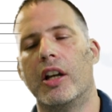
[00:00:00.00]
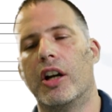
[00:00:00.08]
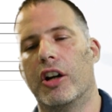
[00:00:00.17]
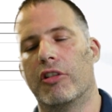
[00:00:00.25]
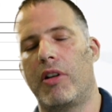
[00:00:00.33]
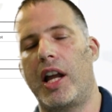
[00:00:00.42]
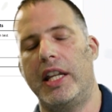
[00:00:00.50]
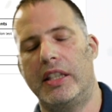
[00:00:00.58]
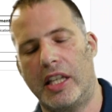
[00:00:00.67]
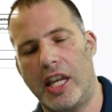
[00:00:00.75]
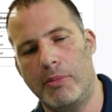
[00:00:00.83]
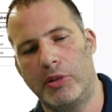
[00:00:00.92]
already to
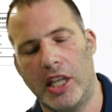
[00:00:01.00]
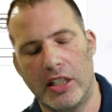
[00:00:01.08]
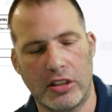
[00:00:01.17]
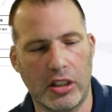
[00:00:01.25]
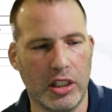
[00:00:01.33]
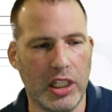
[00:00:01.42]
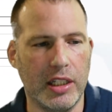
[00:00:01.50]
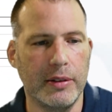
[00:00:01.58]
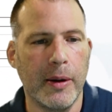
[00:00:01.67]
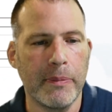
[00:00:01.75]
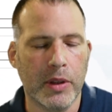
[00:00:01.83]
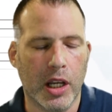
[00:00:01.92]
keep things clean.
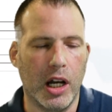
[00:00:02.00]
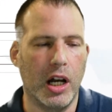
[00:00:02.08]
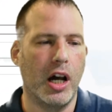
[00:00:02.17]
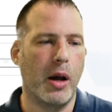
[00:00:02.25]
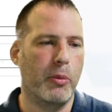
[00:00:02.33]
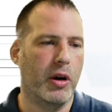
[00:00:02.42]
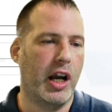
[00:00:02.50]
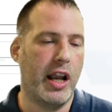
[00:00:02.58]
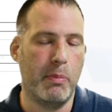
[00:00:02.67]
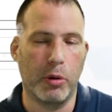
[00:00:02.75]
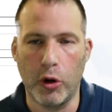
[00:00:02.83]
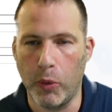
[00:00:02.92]
We're
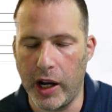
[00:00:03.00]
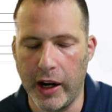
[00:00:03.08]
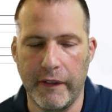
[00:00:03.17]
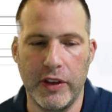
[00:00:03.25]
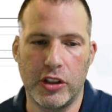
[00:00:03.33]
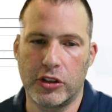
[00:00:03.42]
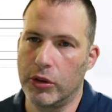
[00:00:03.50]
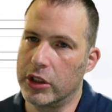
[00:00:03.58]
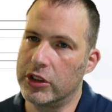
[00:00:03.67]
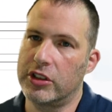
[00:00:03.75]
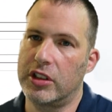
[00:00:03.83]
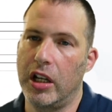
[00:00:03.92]
hyper aware of this sort
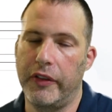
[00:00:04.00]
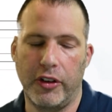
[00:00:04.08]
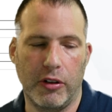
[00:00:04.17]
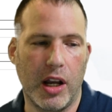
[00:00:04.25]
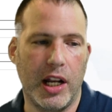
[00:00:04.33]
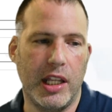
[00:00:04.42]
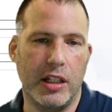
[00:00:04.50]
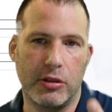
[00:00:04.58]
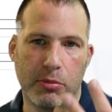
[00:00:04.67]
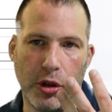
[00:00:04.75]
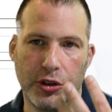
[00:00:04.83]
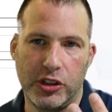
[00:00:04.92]
of stuff already. It's
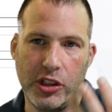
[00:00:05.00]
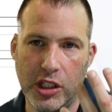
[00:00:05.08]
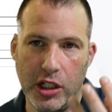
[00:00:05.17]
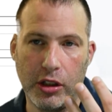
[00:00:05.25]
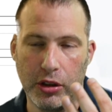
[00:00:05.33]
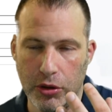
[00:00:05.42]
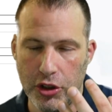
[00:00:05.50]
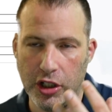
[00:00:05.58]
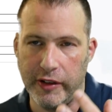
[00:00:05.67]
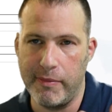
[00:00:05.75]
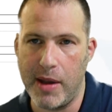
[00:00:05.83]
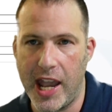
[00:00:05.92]
mostly the inclusion
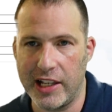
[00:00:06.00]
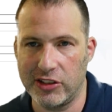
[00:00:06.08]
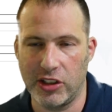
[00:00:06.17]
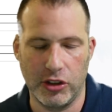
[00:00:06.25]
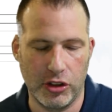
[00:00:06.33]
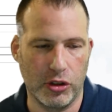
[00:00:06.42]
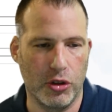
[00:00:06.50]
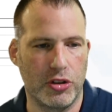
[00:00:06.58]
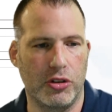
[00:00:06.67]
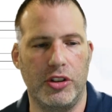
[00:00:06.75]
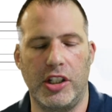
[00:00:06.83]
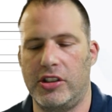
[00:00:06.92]
of masks and the
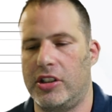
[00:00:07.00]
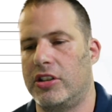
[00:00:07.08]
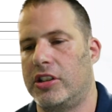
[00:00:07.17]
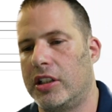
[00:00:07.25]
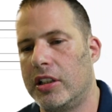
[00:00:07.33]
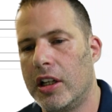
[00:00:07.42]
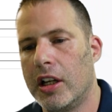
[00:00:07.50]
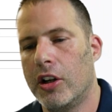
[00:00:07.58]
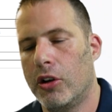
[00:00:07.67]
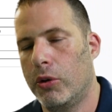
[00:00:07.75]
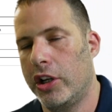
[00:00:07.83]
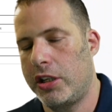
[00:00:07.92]
social distancing,
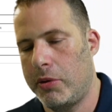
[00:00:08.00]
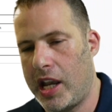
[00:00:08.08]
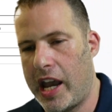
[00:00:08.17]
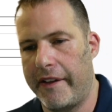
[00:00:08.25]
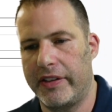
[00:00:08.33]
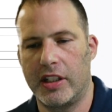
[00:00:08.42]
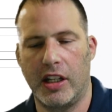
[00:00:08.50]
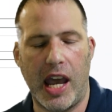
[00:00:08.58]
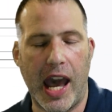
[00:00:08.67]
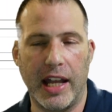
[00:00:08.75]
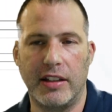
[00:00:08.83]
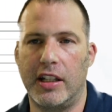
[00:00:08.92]
which we have to
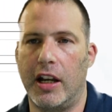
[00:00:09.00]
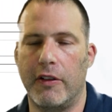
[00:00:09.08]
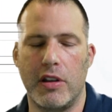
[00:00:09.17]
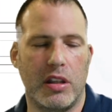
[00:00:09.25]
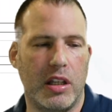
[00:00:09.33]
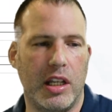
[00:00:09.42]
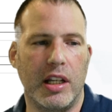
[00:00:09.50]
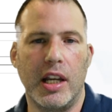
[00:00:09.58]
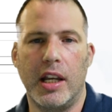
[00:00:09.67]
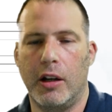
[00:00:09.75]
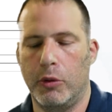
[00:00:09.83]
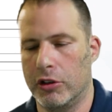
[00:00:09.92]
add to everything.
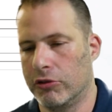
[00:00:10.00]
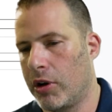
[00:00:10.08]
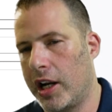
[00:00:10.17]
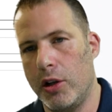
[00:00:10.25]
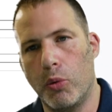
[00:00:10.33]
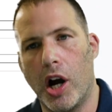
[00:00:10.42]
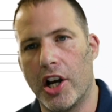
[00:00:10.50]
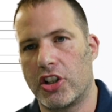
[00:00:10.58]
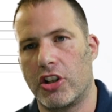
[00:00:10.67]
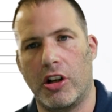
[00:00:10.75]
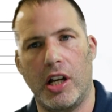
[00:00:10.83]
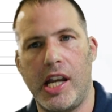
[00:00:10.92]
We're already
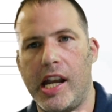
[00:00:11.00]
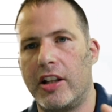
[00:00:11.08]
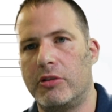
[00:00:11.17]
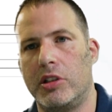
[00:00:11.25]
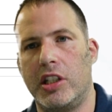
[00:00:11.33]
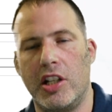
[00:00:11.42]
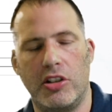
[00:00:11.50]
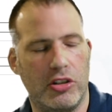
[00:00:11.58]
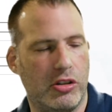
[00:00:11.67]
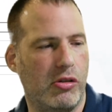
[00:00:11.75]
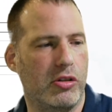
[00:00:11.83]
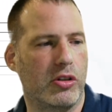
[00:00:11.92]
washing our hands. We teach
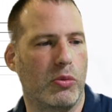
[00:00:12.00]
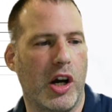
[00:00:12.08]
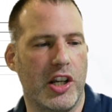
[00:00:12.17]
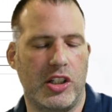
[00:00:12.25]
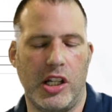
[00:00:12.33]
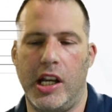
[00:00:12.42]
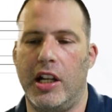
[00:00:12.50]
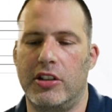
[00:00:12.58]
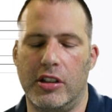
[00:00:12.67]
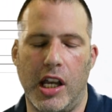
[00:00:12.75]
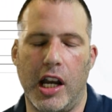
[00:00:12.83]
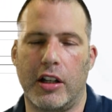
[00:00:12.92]
students to wash their hands a
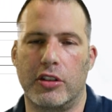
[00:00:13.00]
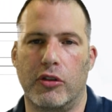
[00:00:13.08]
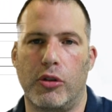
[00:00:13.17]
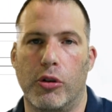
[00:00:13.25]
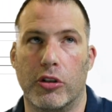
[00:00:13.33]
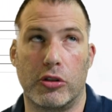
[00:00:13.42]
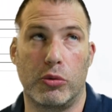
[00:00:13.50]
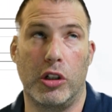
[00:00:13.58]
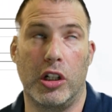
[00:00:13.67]
lot because, of course,